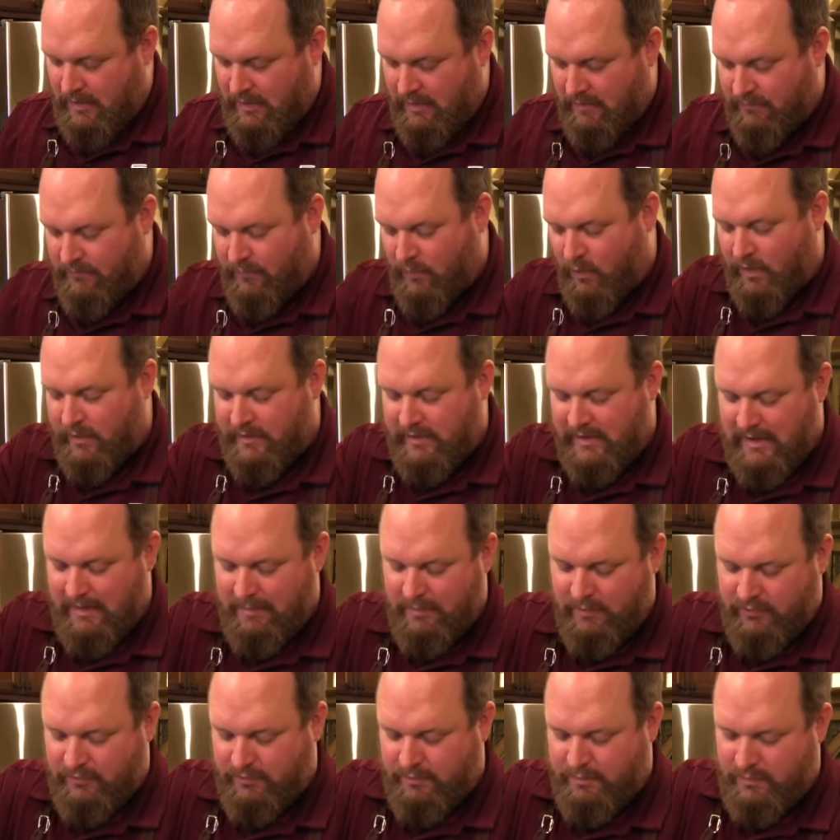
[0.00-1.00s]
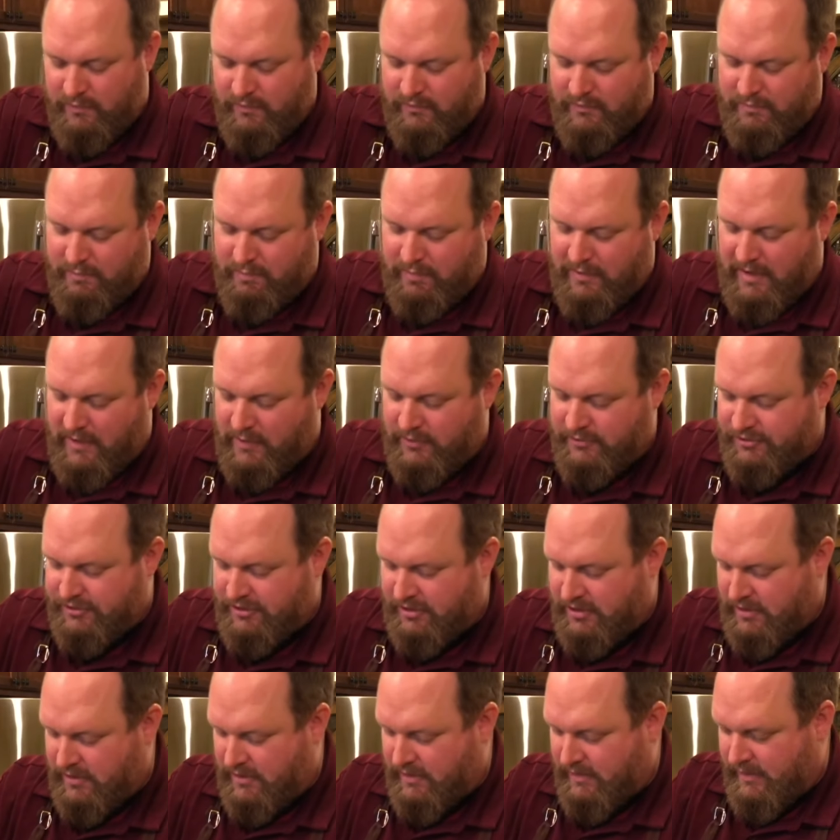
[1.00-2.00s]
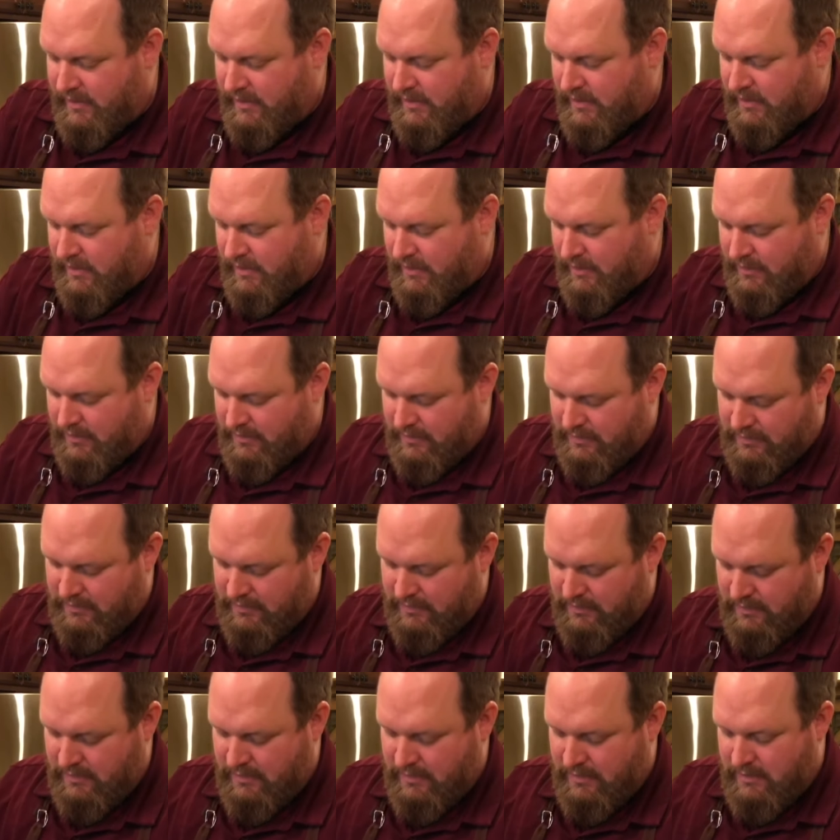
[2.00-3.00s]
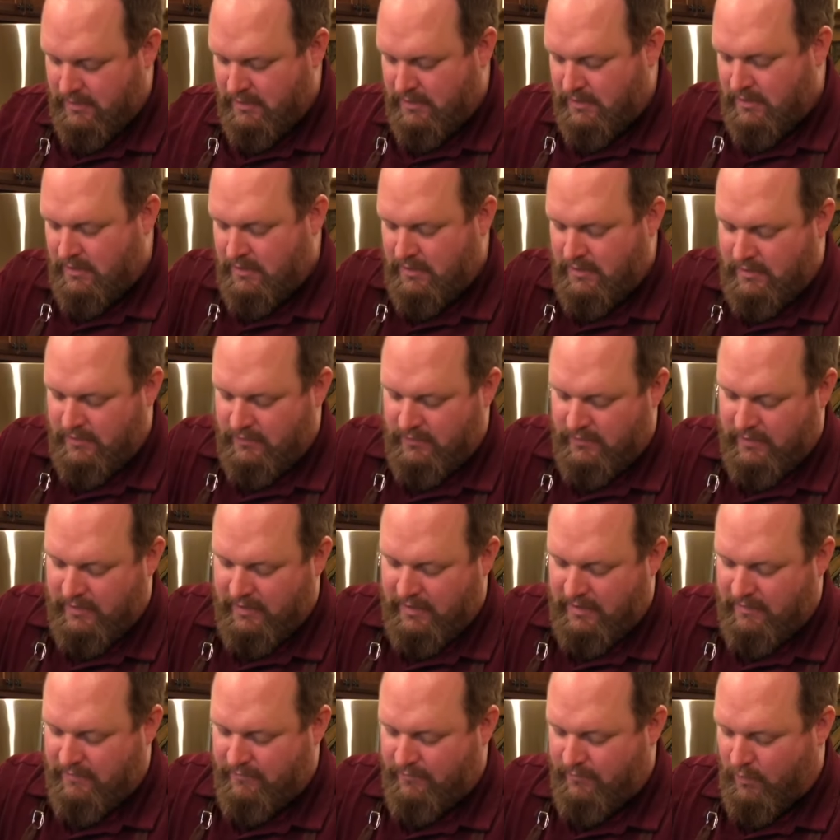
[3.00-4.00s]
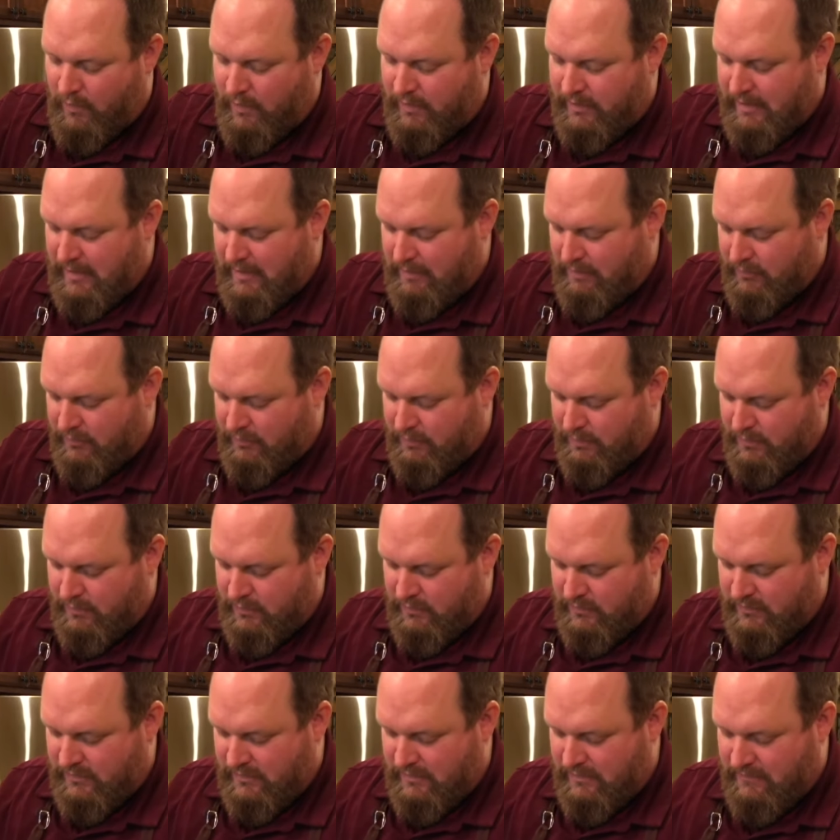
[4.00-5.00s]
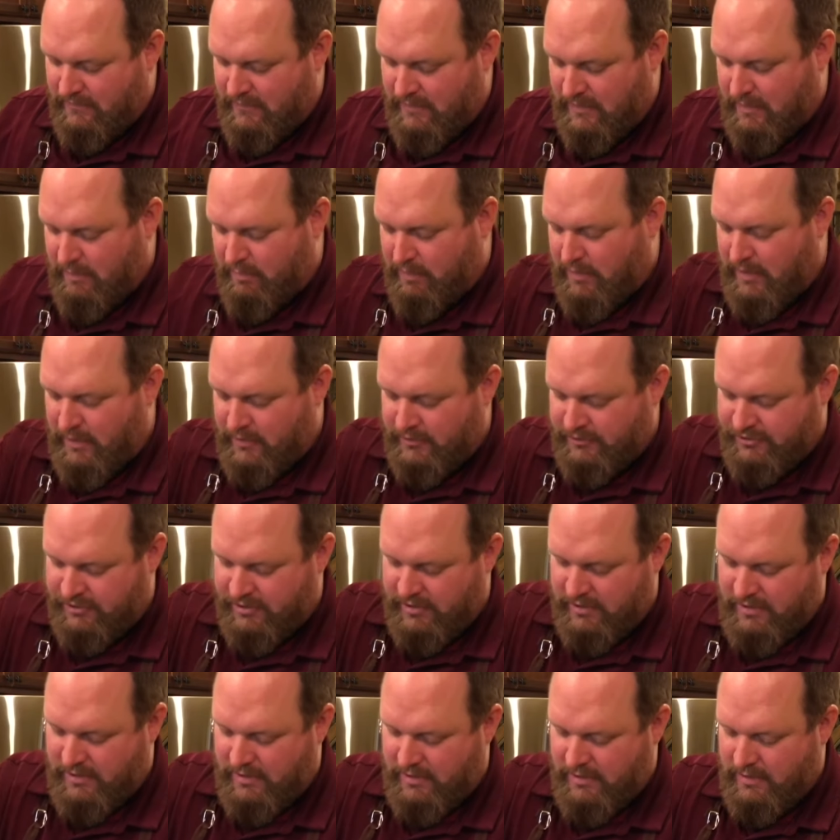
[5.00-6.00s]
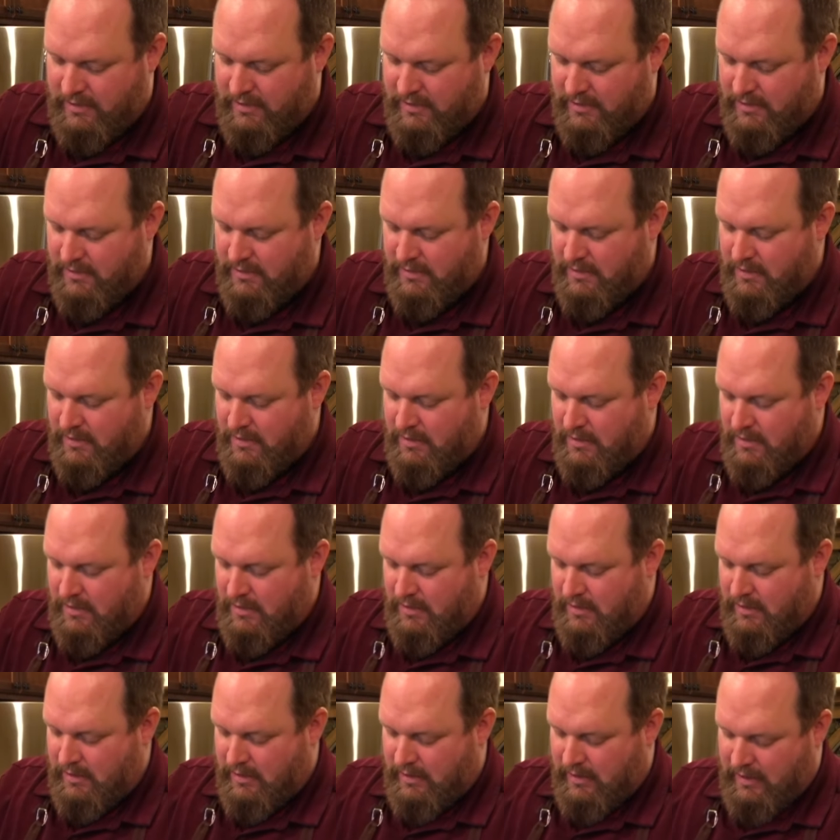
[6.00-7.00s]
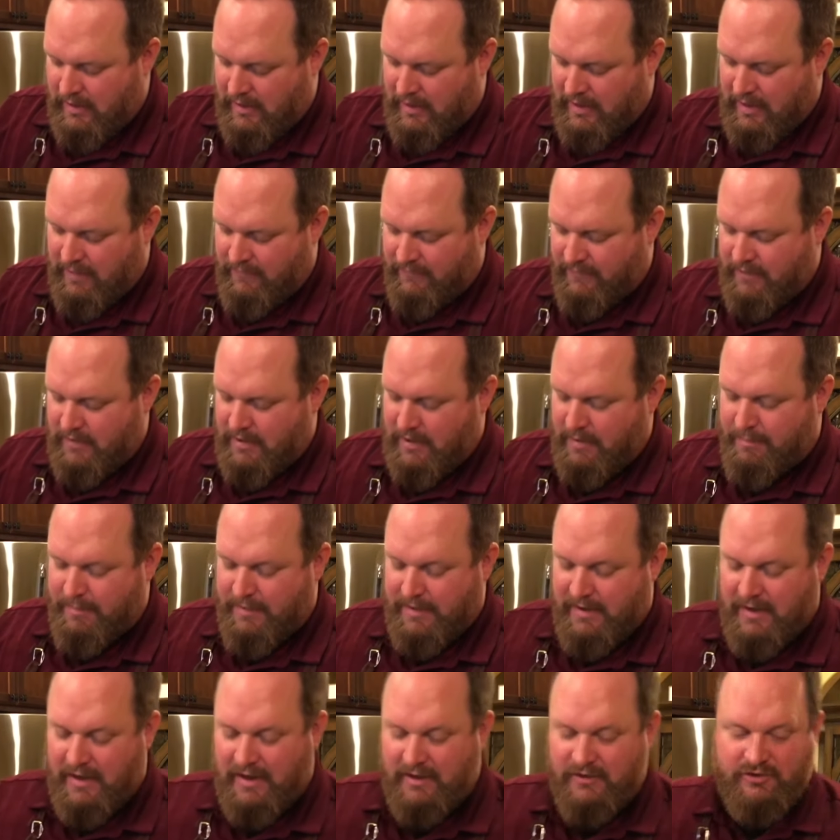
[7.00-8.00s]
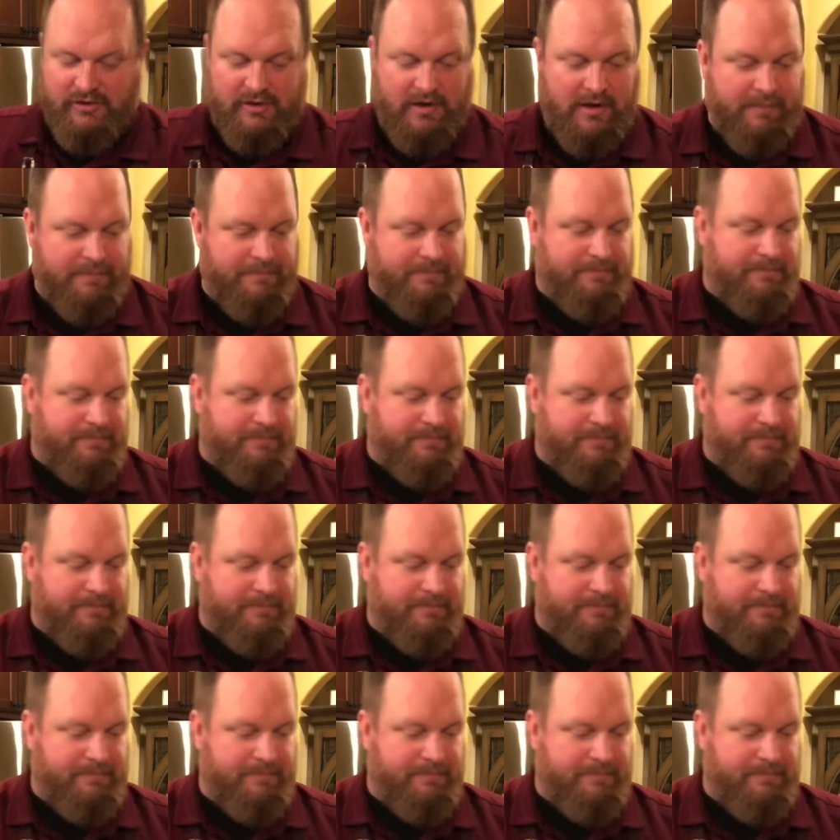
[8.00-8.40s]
four tablespoons of brown sugar in here. So I got four tablespoons of uh, brown sugar, half a cup of ketchup,